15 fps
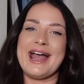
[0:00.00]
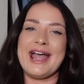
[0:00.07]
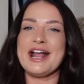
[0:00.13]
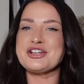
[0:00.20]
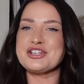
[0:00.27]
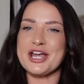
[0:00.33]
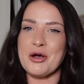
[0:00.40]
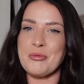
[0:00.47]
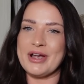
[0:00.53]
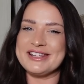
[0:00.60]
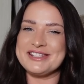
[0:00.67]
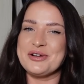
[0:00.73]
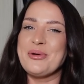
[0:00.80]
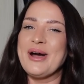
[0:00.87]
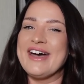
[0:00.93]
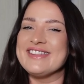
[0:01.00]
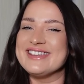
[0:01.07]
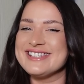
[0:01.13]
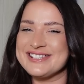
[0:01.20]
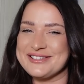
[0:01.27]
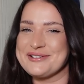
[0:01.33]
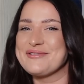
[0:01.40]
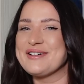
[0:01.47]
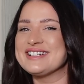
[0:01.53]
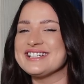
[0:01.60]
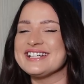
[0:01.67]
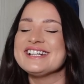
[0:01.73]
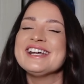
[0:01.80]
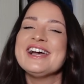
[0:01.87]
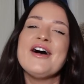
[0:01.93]
I actually can't wait to wear this to a
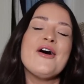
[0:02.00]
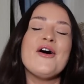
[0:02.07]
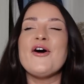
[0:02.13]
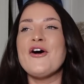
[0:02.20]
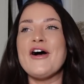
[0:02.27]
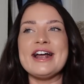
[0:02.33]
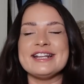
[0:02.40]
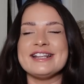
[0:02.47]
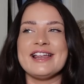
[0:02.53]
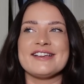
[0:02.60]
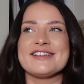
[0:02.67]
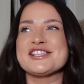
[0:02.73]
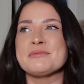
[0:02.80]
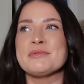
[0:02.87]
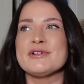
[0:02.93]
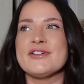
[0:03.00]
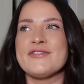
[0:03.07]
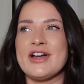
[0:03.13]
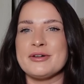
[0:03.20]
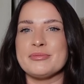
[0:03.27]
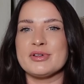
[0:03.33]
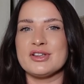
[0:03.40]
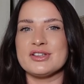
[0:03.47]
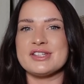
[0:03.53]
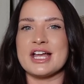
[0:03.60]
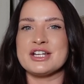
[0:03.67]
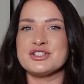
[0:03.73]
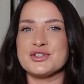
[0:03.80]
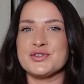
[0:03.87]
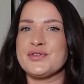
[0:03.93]
wedding or any like summer event because
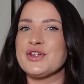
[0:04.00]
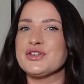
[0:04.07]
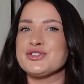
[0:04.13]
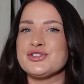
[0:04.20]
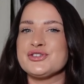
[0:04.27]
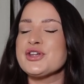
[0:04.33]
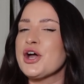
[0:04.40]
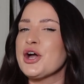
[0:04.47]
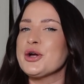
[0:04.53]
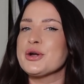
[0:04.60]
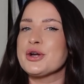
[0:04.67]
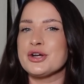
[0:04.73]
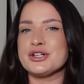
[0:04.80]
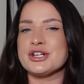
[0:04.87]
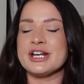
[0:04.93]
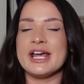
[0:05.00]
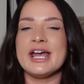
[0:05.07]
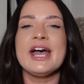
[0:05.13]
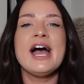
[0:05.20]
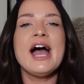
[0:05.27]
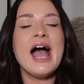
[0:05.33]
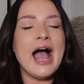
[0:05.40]
I just felt so good in it.